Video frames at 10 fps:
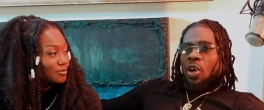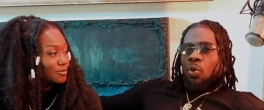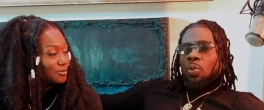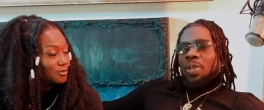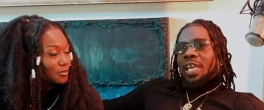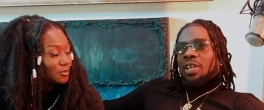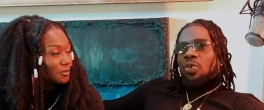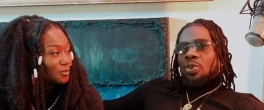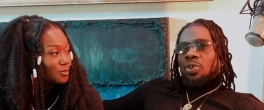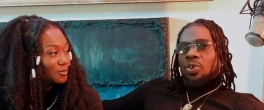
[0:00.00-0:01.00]
Speaker 1: what we got
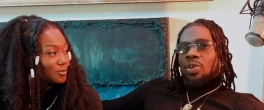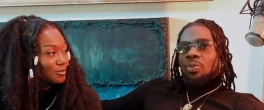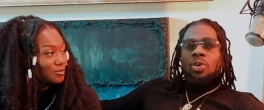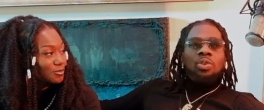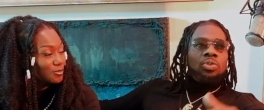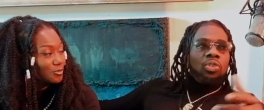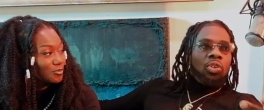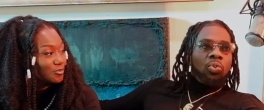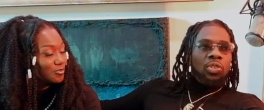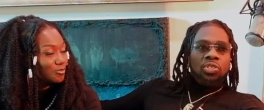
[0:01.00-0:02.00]
going on? Well, you
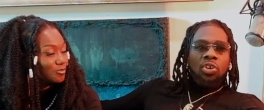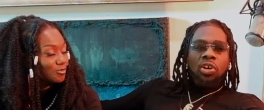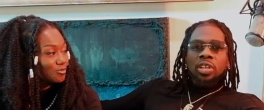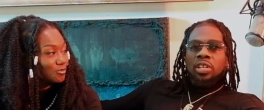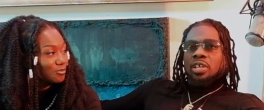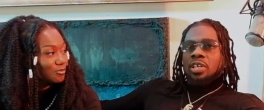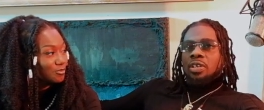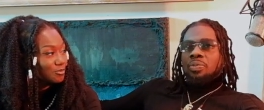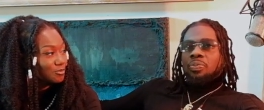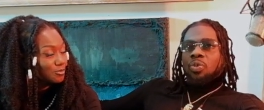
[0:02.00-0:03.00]
know, we started. Uh,
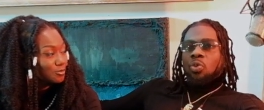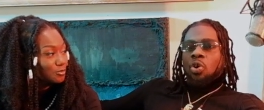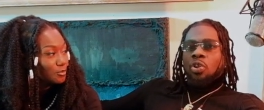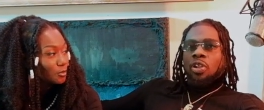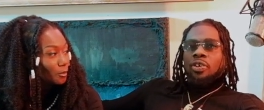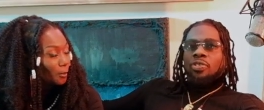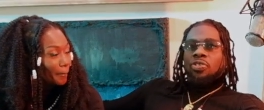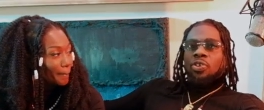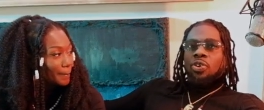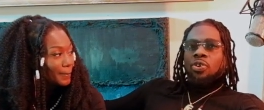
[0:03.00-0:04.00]
we're on our
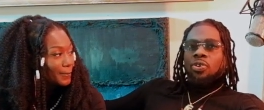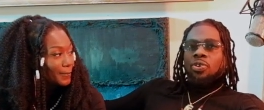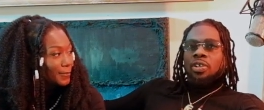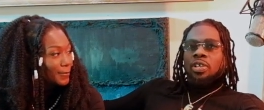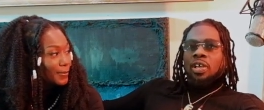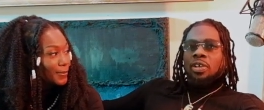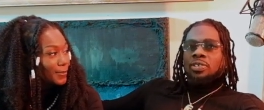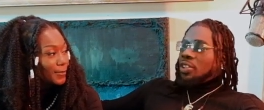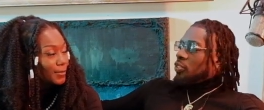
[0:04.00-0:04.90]
third. Is our